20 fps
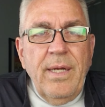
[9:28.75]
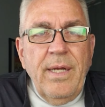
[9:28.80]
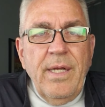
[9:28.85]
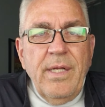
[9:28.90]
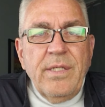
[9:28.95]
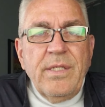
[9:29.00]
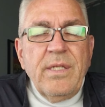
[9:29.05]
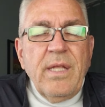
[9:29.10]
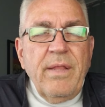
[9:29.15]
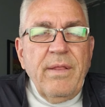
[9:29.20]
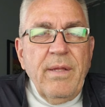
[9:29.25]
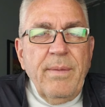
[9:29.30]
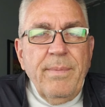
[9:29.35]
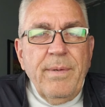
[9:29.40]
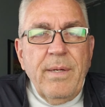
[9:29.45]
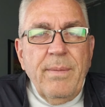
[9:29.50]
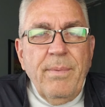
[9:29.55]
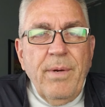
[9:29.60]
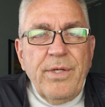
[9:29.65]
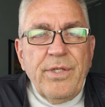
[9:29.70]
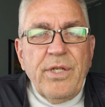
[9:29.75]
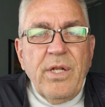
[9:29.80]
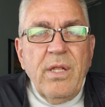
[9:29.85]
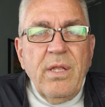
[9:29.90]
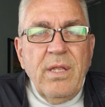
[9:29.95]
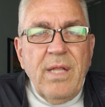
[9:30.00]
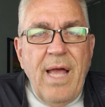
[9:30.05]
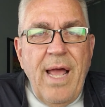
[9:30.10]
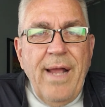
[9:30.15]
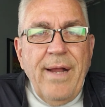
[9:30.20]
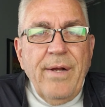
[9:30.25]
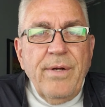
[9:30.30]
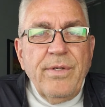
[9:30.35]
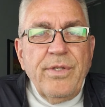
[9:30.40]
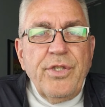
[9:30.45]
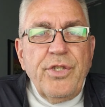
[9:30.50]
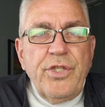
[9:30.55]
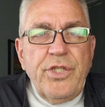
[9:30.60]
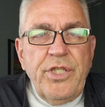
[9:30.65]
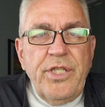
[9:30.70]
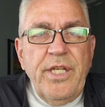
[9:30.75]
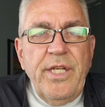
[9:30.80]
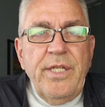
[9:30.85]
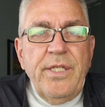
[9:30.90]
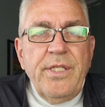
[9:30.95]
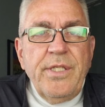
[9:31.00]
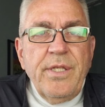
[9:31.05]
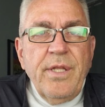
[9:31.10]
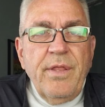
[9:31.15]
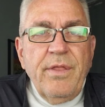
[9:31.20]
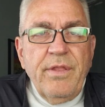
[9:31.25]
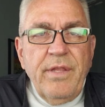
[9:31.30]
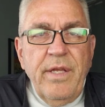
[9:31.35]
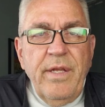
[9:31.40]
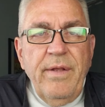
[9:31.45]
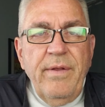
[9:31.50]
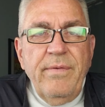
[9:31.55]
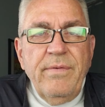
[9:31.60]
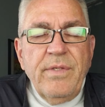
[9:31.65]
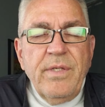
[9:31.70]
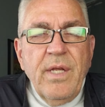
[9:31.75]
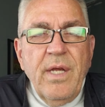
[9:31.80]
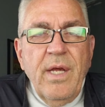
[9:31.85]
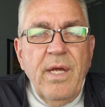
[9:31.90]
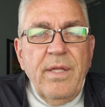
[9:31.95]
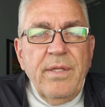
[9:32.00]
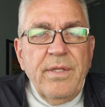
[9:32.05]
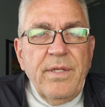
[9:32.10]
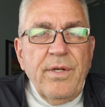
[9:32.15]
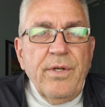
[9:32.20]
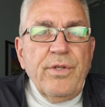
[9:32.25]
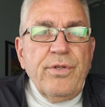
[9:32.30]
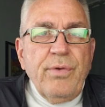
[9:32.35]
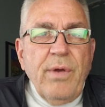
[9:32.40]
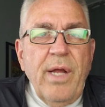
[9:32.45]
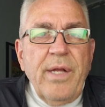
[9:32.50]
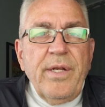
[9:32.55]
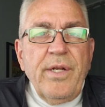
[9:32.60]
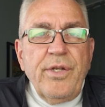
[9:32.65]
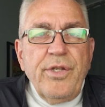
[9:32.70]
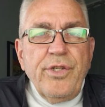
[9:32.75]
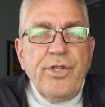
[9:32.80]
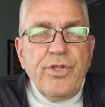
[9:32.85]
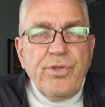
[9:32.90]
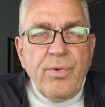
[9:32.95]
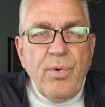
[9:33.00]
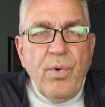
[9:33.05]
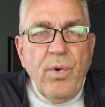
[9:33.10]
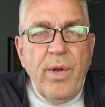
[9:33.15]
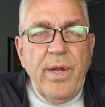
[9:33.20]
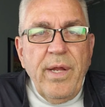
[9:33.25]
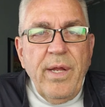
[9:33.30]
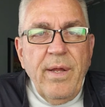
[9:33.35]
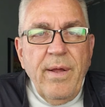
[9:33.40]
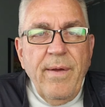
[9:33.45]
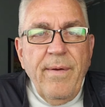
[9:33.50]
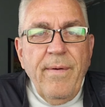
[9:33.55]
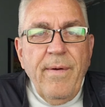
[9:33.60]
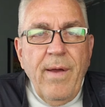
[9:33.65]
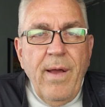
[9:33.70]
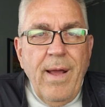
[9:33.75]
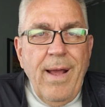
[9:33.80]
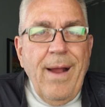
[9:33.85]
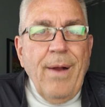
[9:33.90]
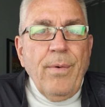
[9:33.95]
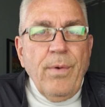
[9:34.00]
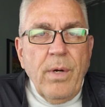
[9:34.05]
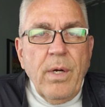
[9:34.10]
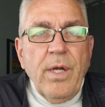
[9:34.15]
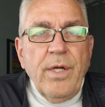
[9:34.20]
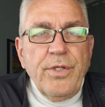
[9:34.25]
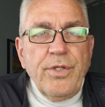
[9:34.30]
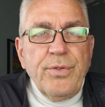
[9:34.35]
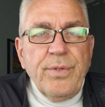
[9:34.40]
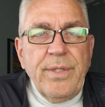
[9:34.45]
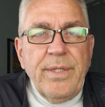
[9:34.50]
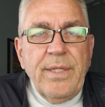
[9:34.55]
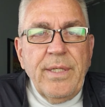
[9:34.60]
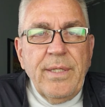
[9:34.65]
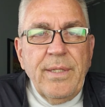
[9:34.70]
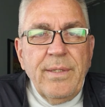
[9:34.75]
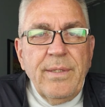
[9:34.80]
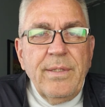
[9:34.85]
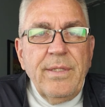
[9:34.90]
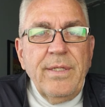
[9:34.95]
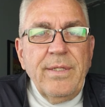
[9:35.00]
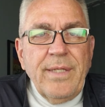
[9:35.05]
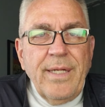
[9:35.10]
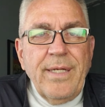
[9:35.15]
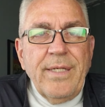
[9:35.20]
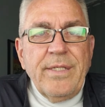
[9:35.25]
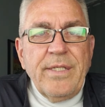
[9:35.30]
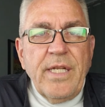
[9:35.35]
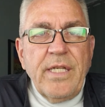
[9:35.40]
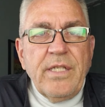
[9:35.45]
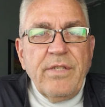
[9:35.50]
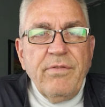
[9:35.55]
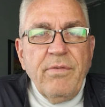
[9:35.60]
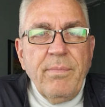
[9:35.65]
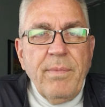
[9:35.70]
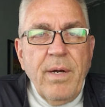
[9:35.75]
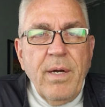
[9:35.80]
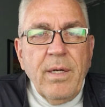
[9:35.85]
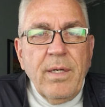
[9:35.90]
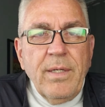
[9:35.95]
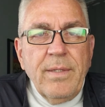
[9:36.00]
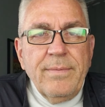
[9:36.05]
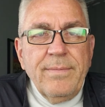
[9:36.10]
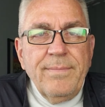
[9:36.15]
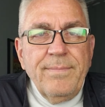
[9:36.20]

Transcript: is nothing but a bunch of liars, cheats, thieves that are trying to destroy our country, the United States of America.